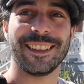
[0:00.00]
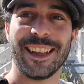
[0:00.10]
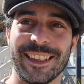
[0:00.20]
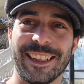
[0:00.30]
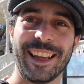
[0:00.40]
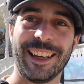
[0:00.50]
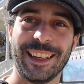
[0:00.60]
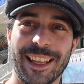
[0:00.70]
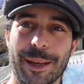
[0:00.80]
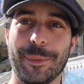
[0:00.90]

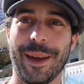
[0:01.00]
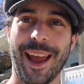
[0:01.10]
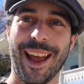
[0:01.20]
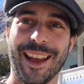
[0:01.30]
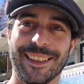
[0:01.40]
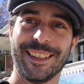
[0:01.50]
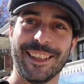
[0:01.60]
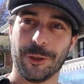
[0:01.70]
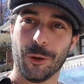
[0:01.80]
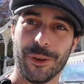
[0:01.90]
designating them as
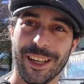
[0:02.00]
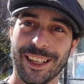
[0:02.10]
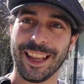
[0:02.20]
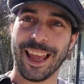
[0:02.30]
historic